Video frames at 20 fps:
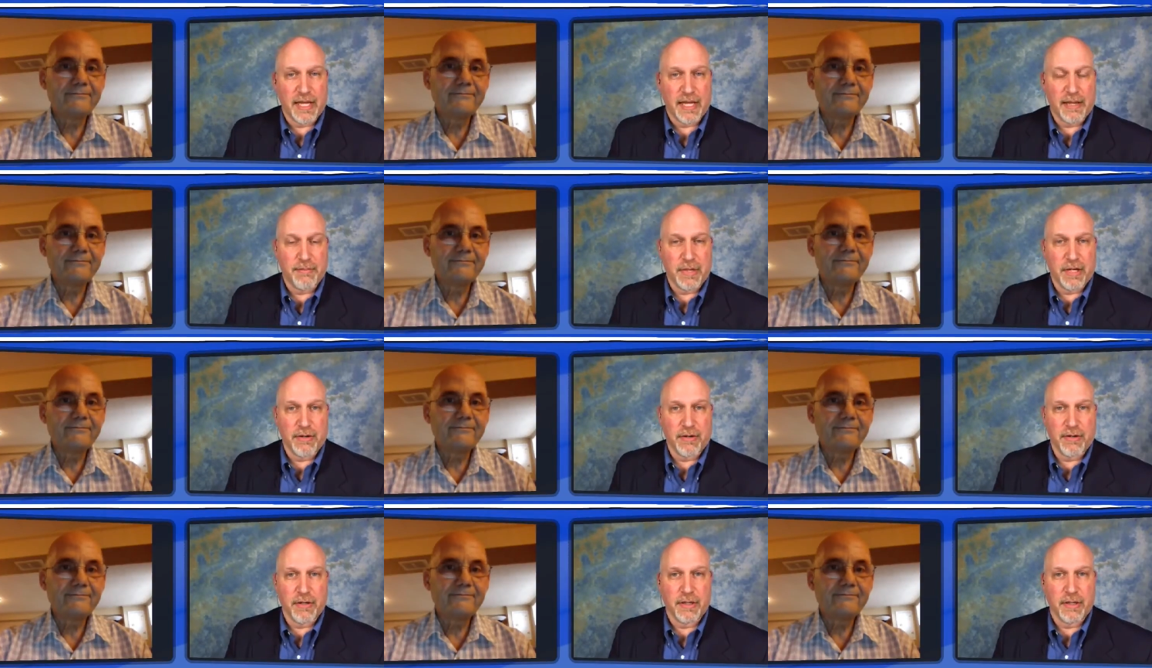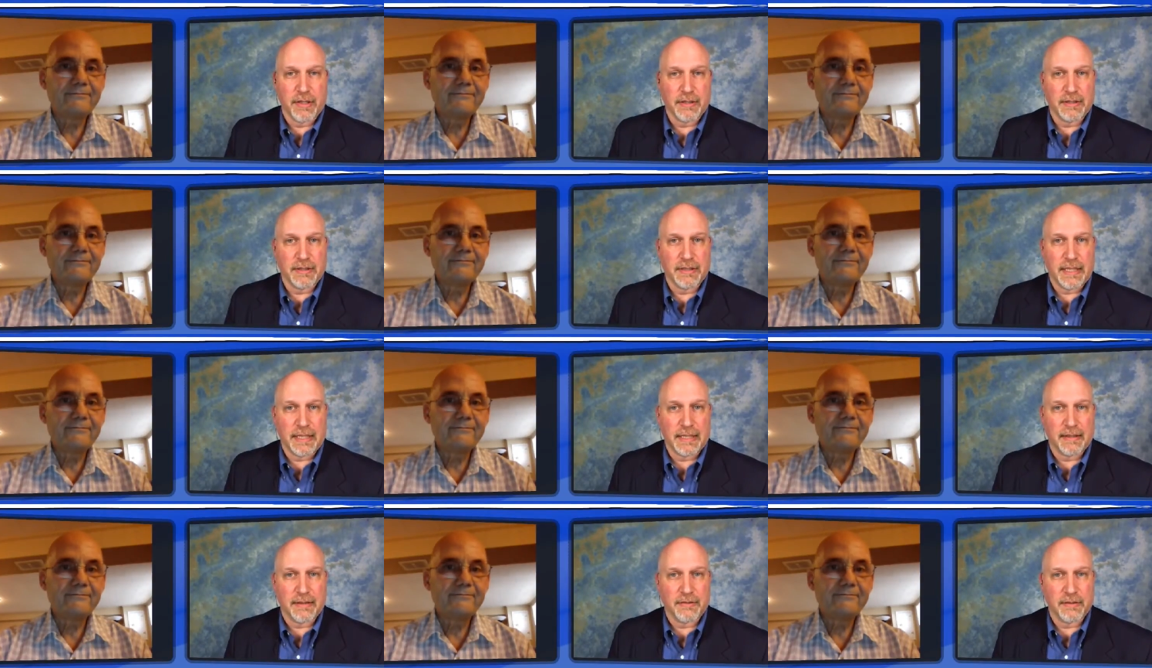Speaker 1: in that mirror and
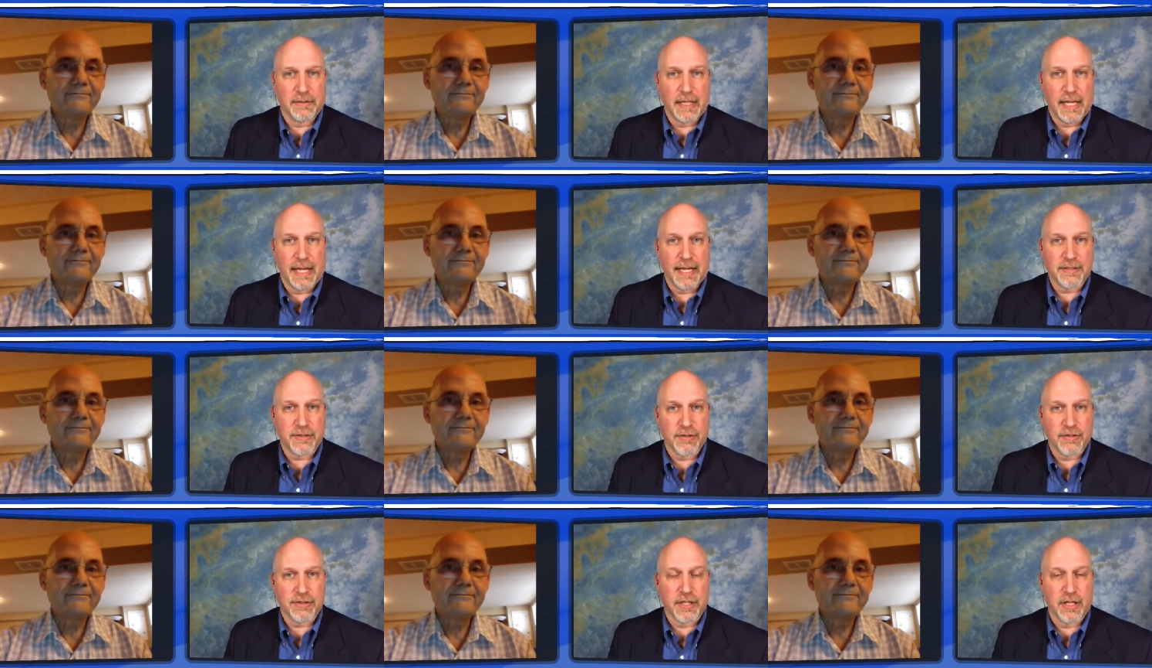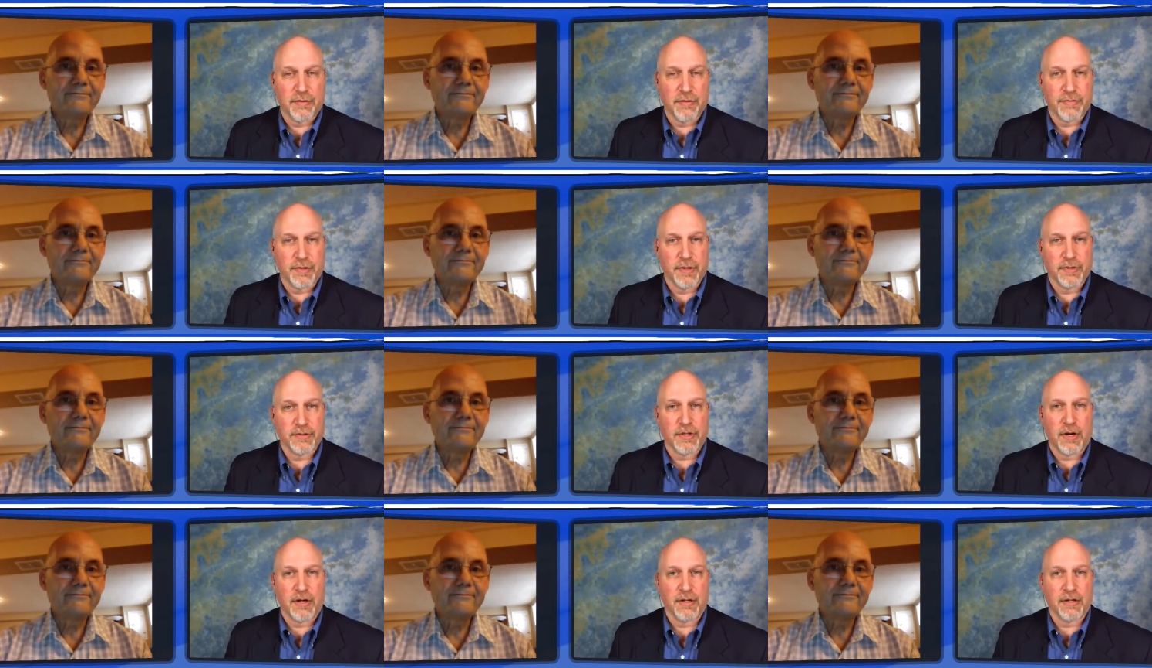and ask yourself those
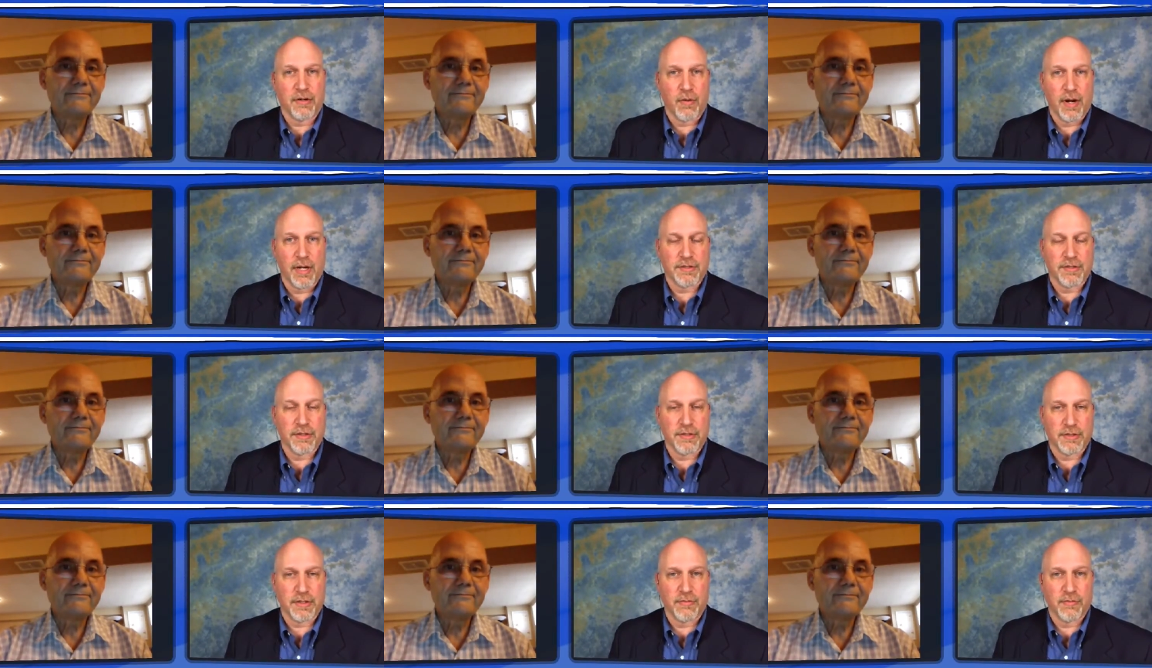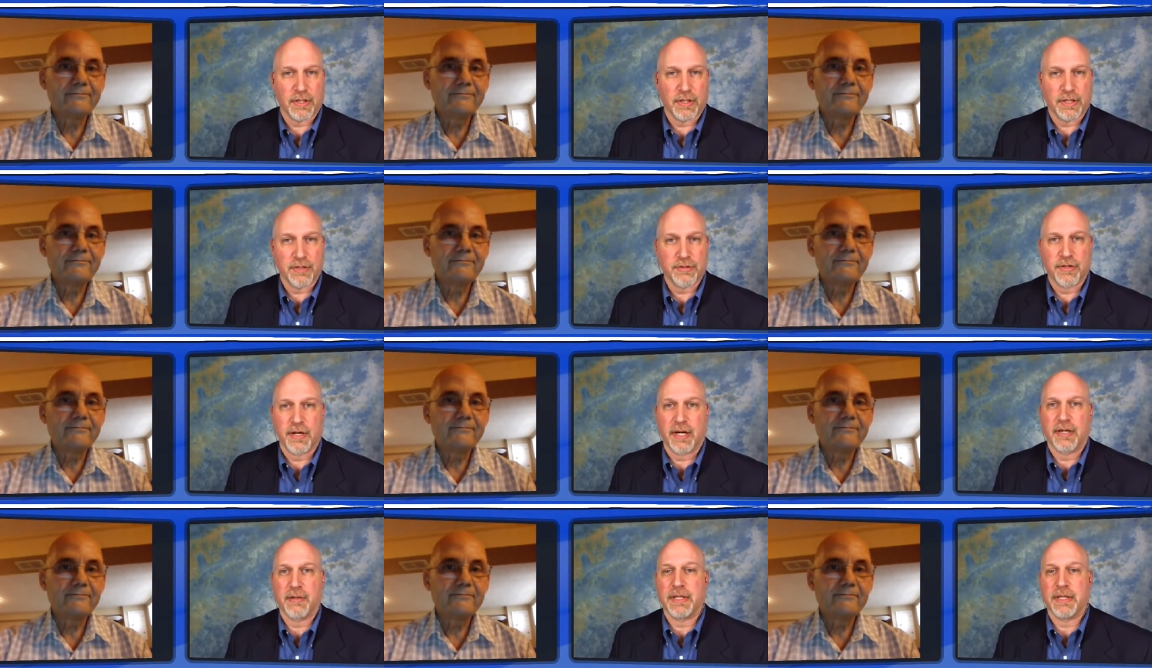hard questions and really
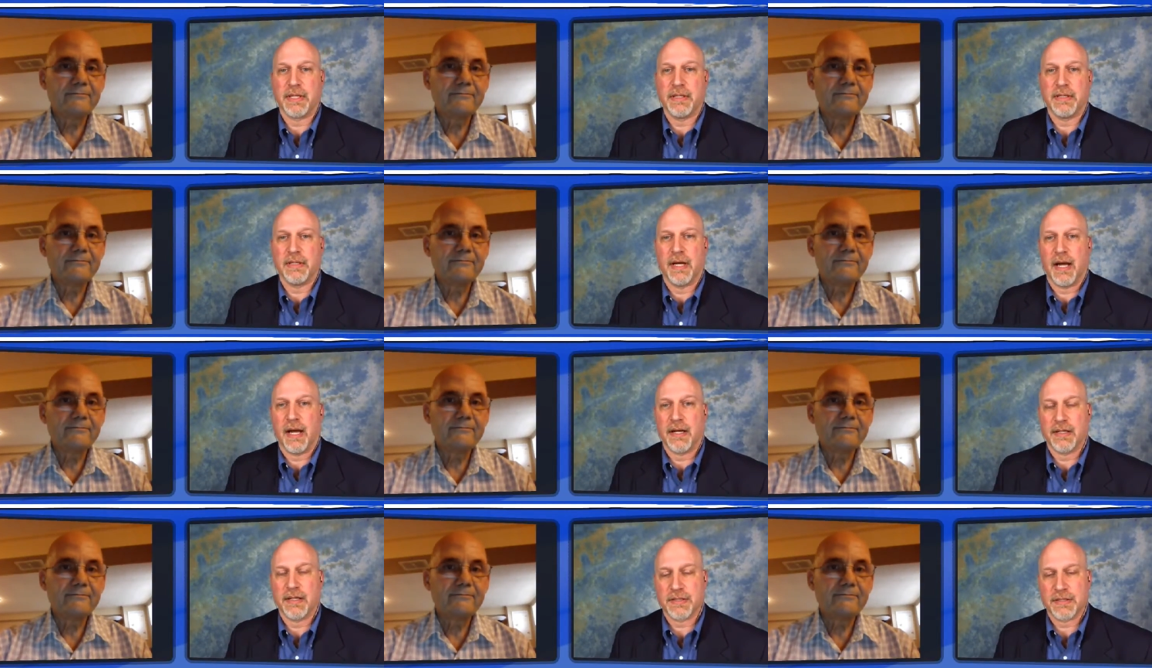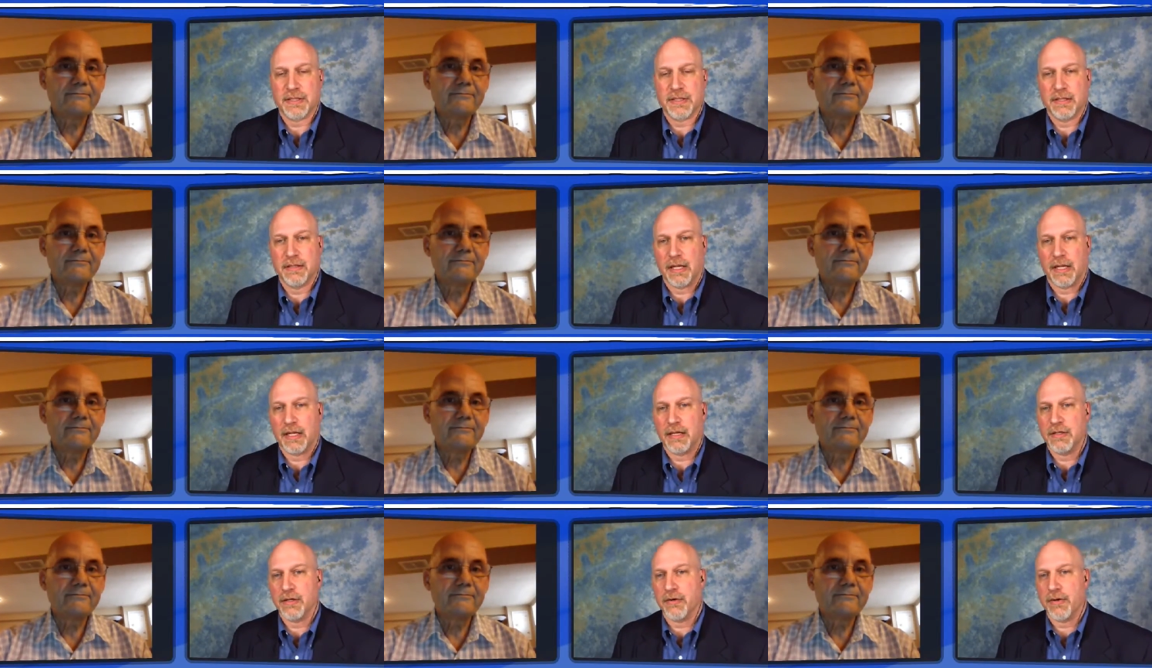try to be honest in
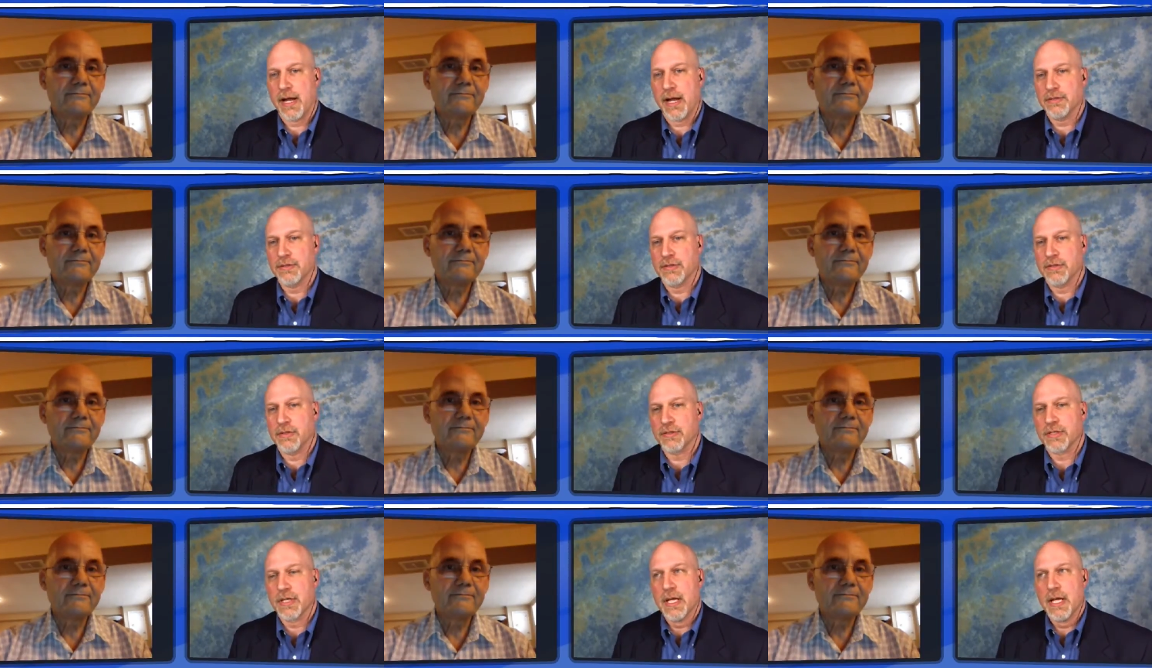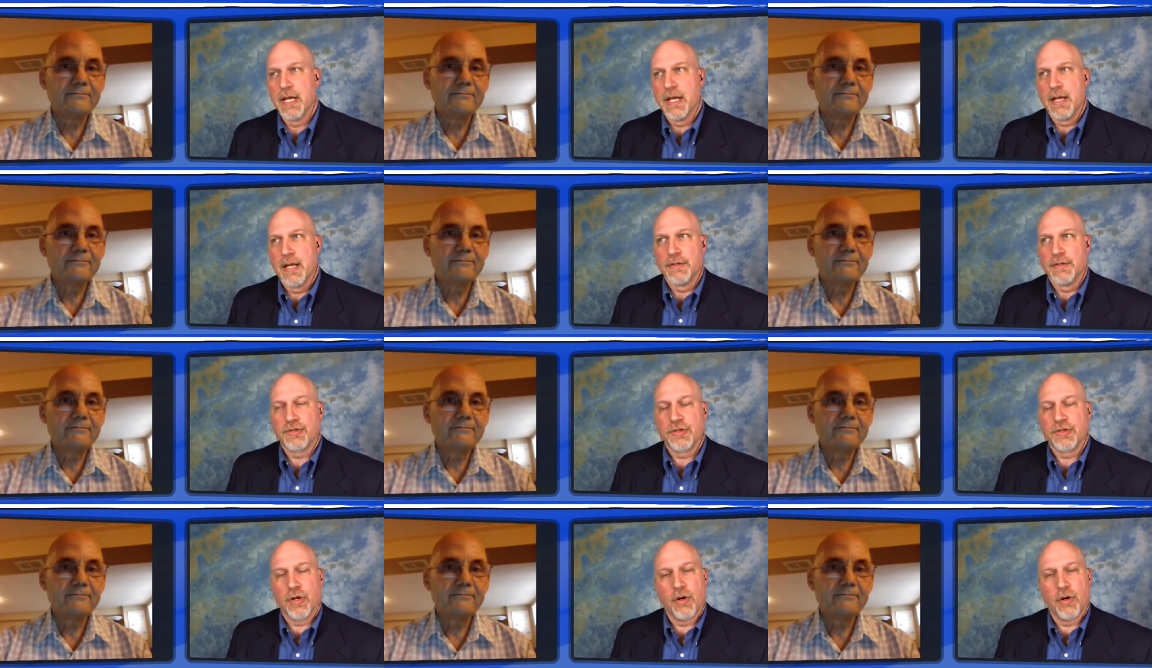in your answers.
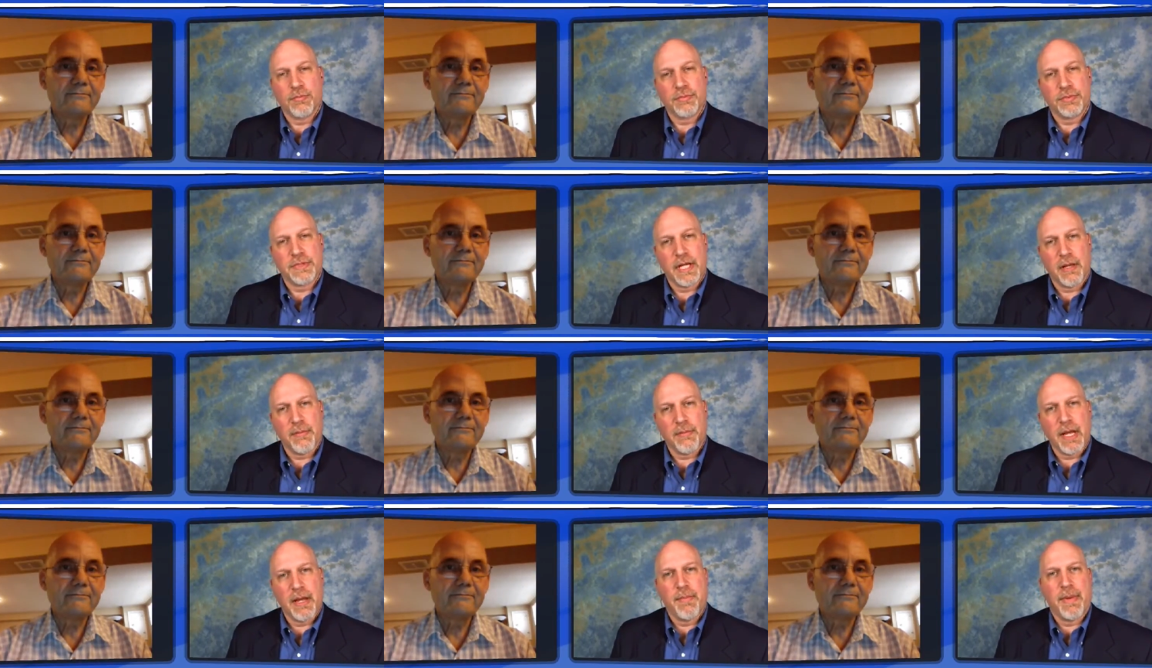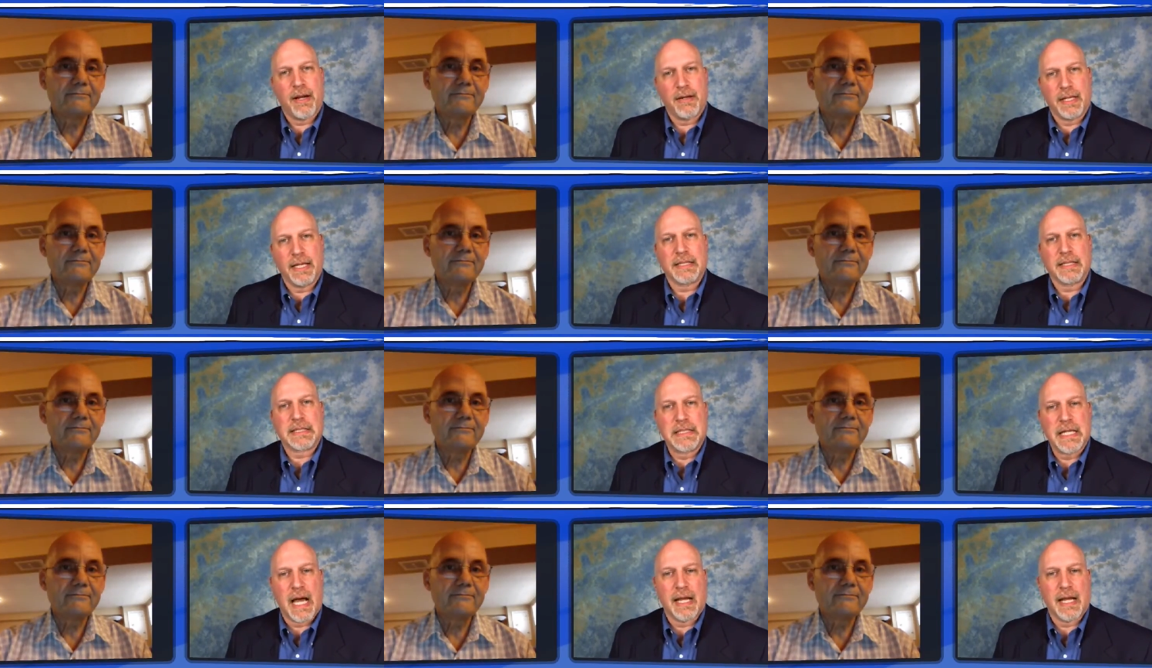So tell me about it's
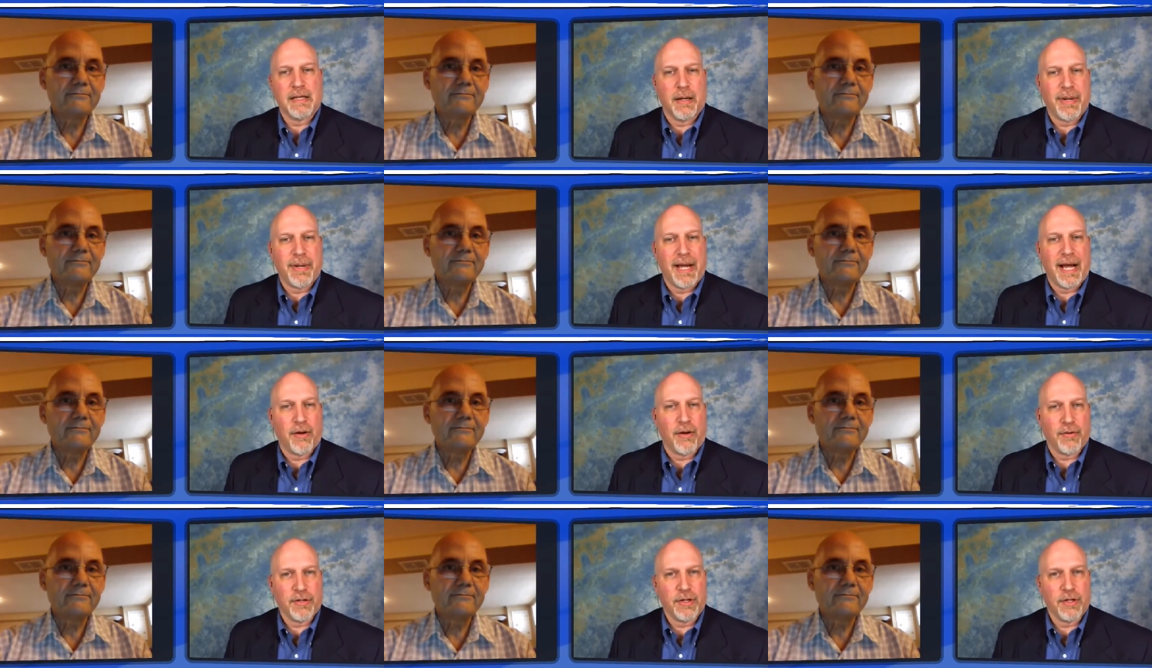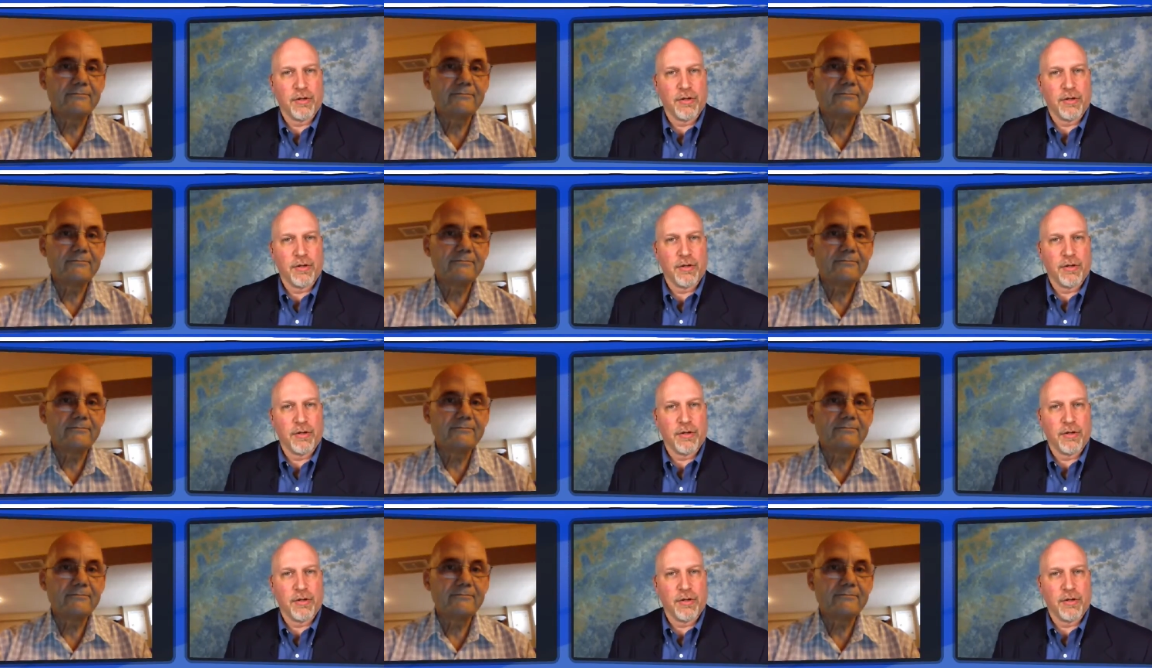not about